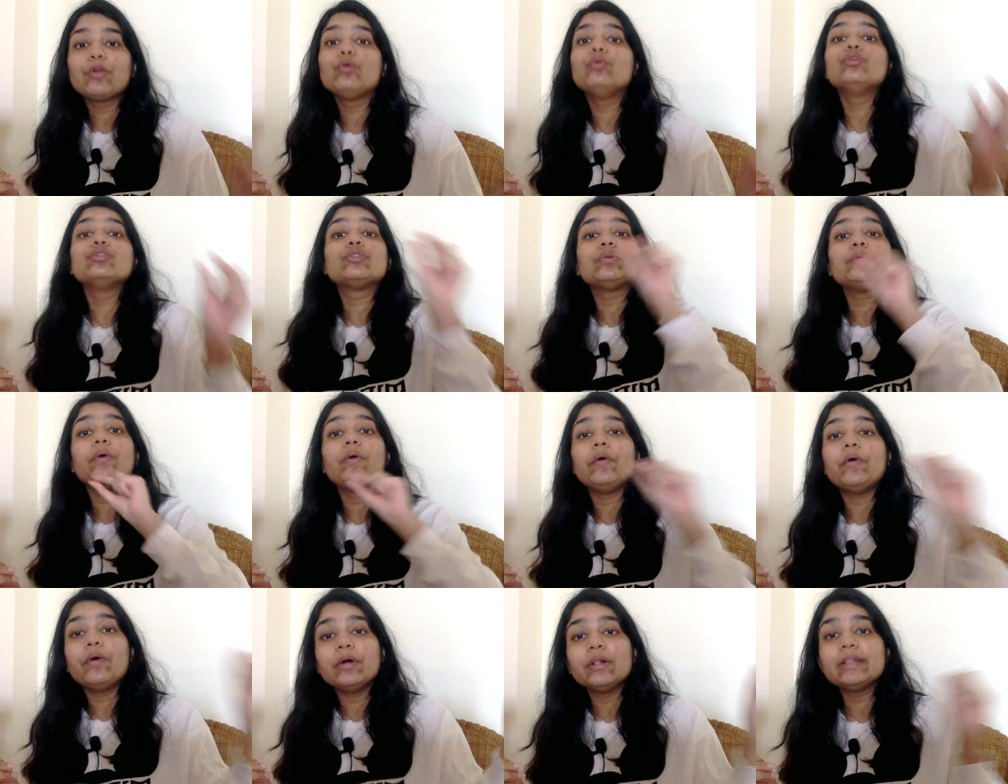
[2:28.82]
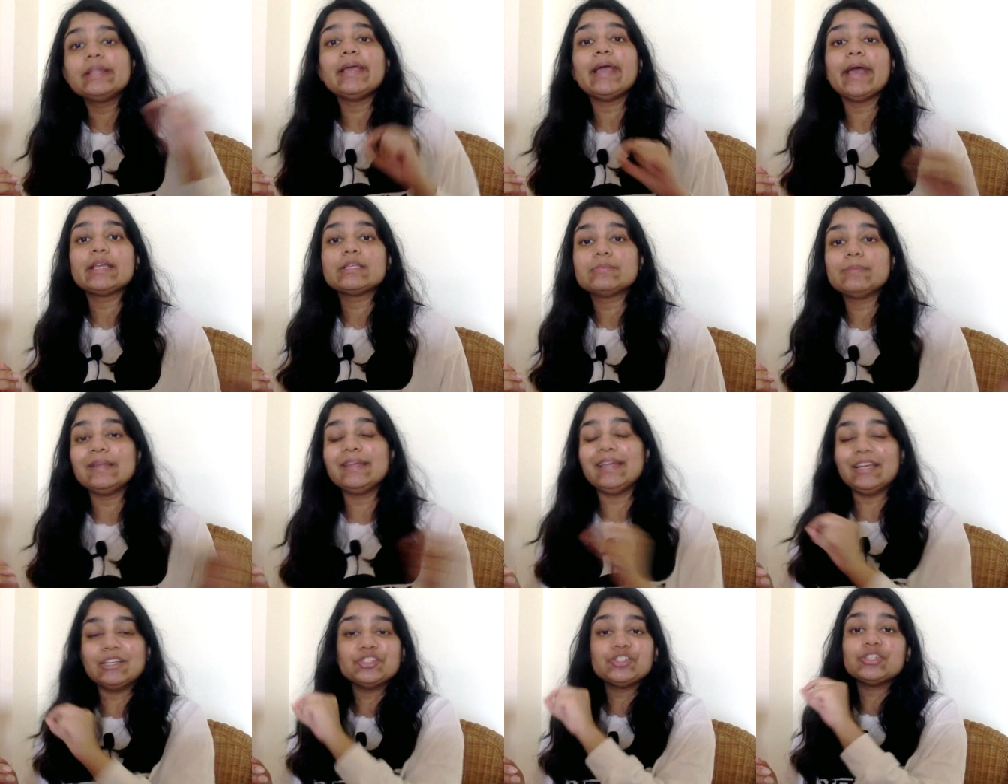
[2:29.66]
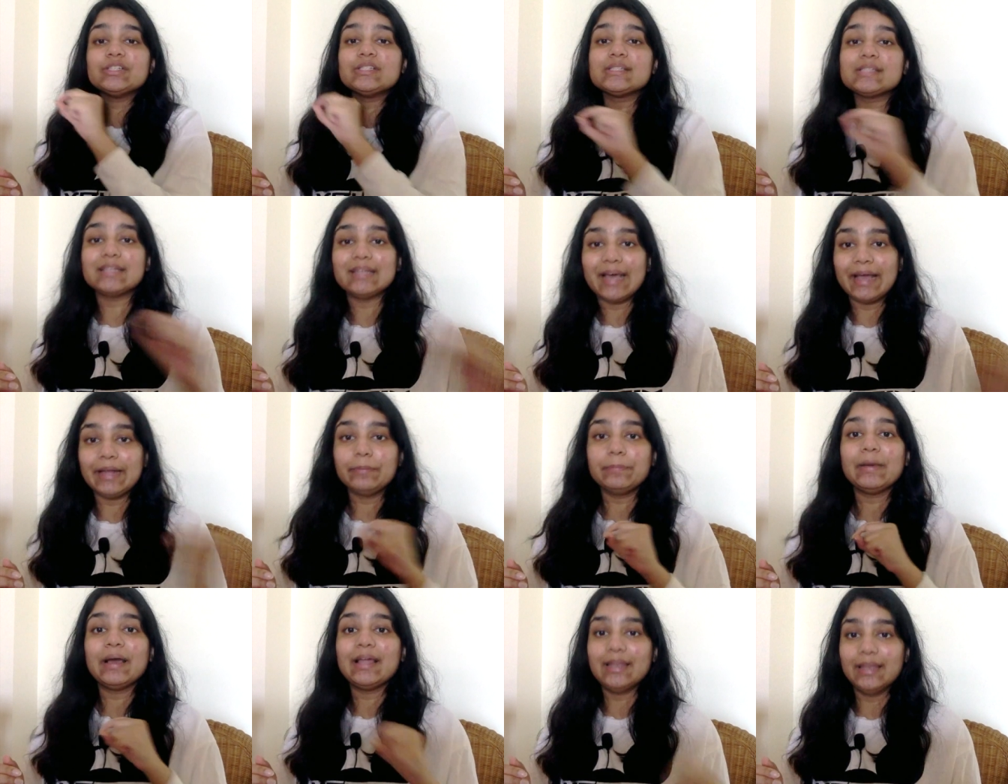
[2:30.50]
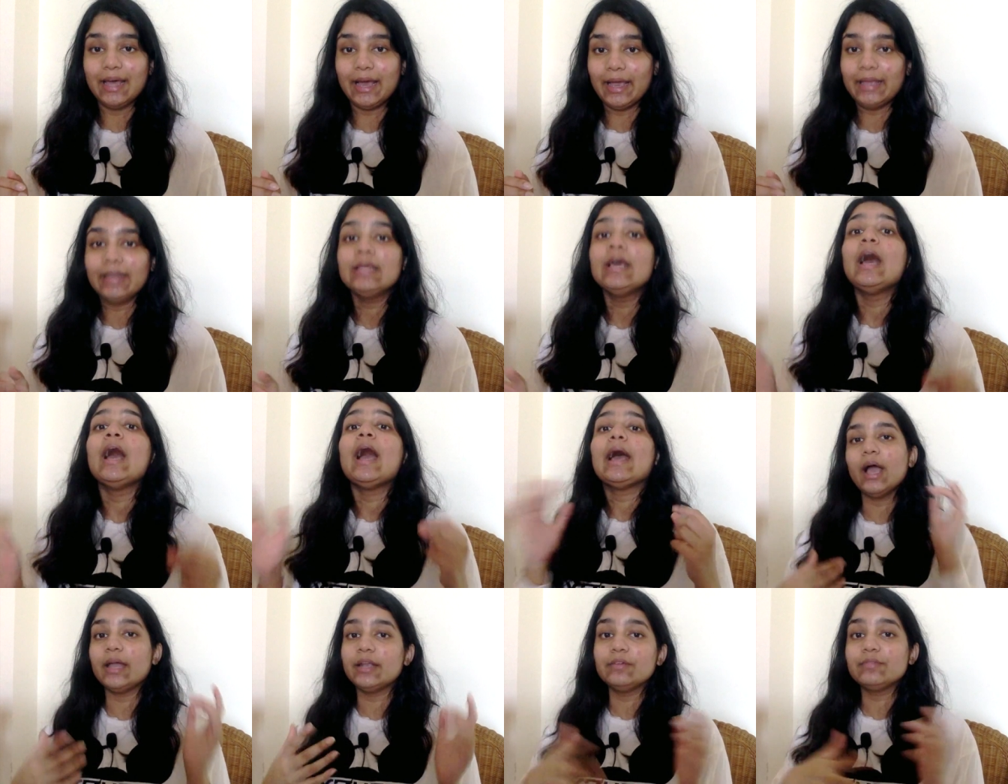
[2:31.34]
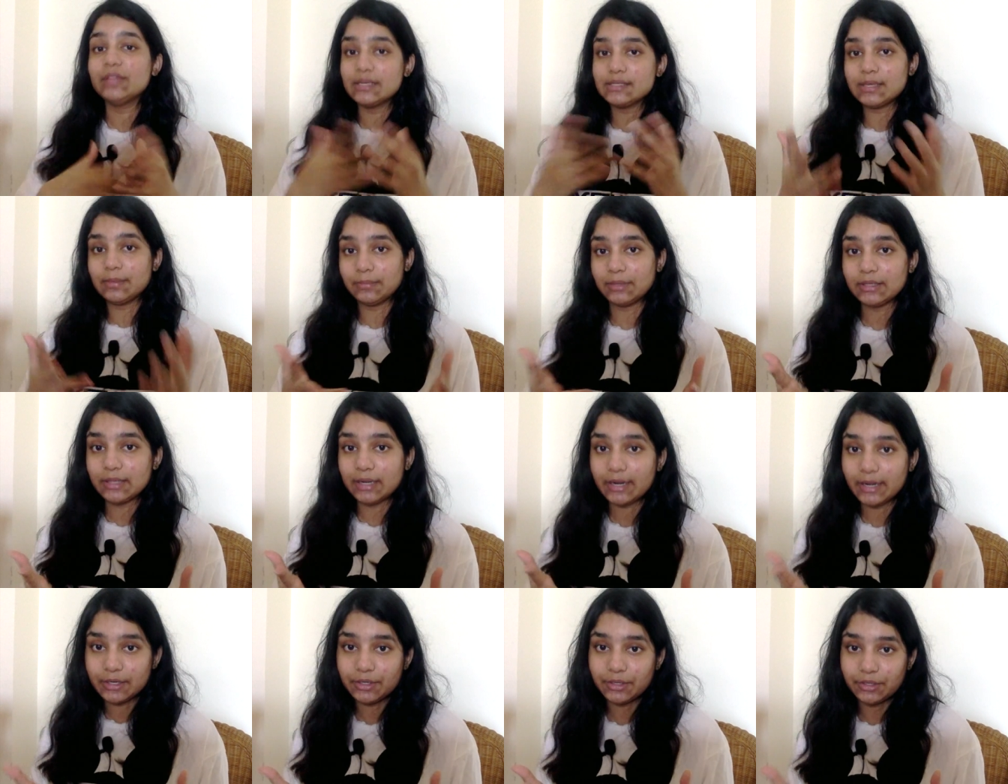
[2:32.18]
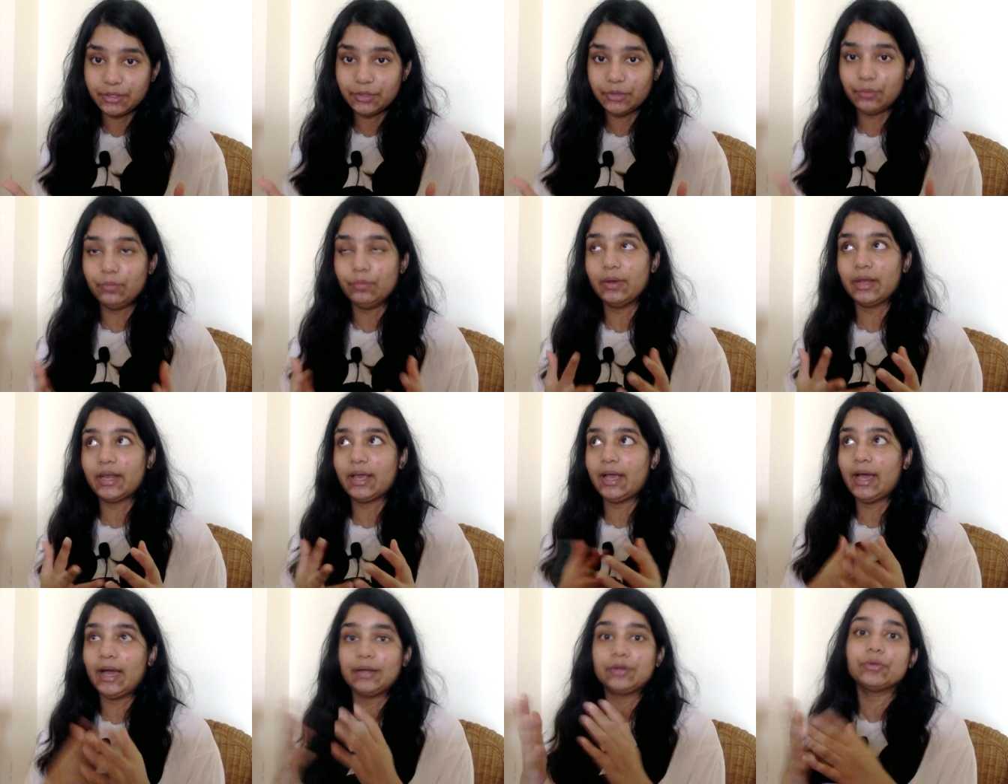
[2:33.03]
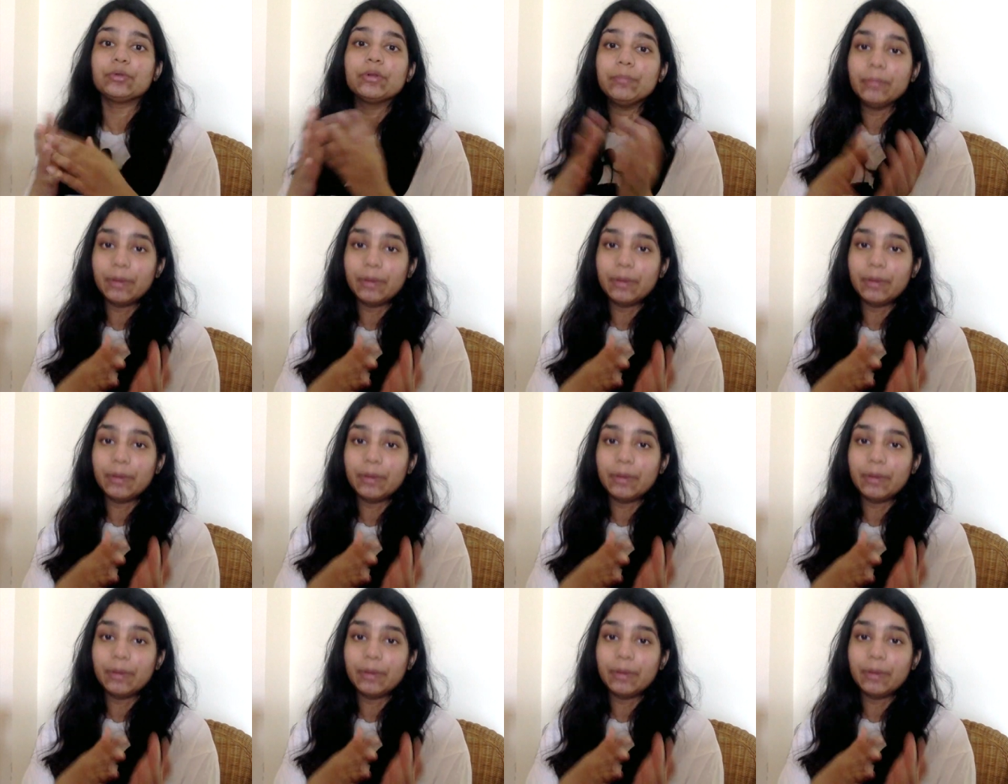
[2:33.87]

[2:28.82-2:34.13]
and go through all the explanations line by line. And if there's something that I didn't know and I had to